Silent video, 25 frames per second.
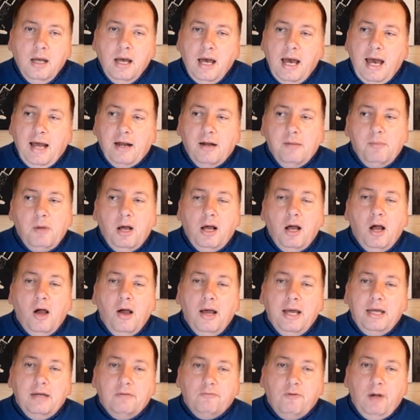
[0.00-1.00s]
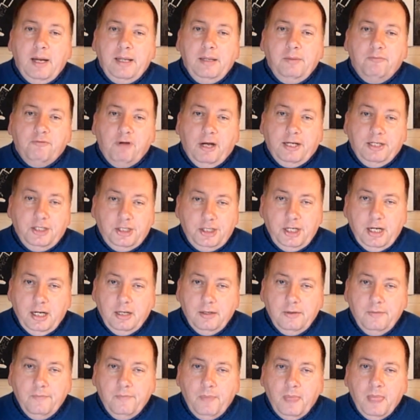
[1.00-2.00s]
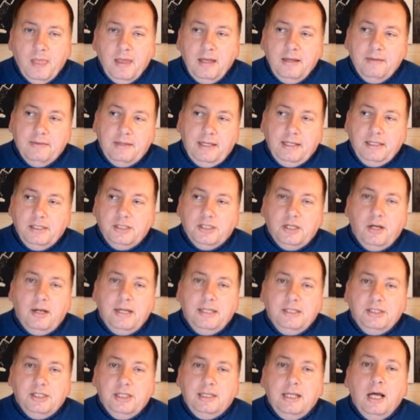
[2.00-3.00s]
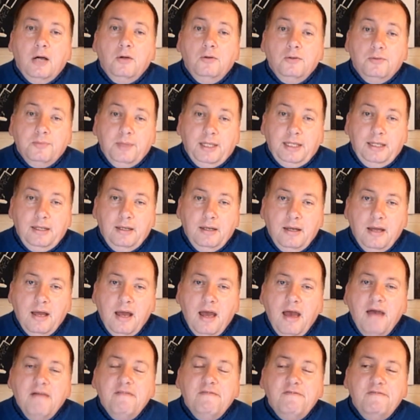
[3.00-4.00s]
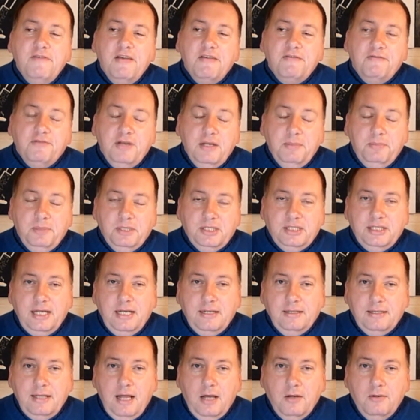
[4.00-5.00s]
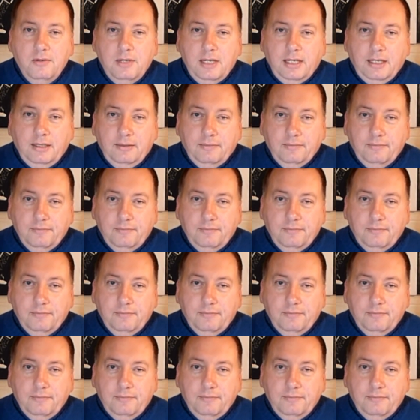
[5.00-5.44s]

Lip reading: And on my height and weight ratio, they decided to load me. 50% loading.